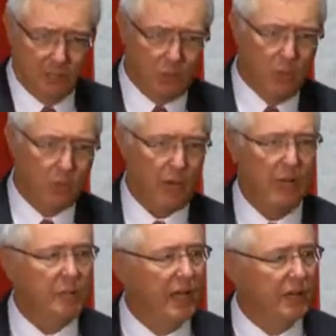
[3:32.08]

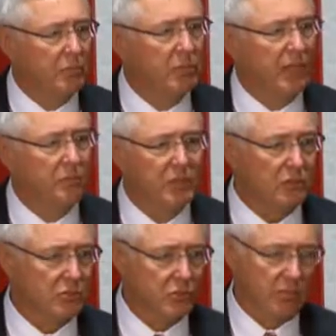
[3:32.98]
program at my middle
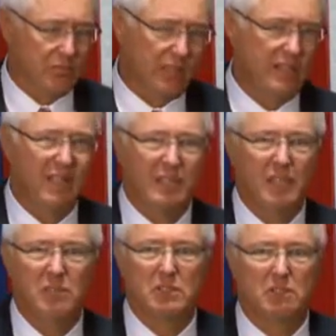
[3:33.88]
school. I
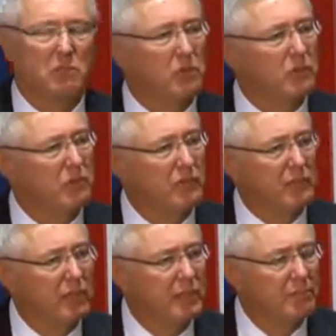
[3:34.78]
think he was in 4th or 5th
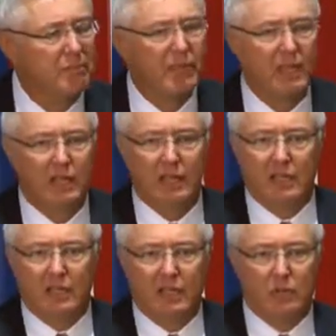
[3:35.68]
grade.
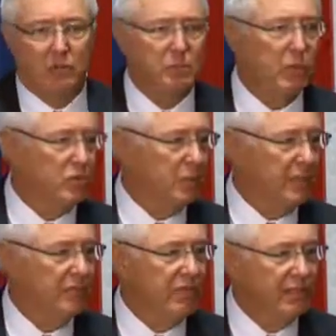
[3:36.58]
And we're supposed to
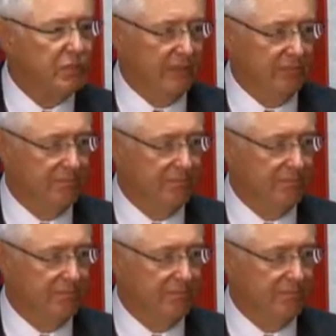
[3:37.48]
bring a veteran.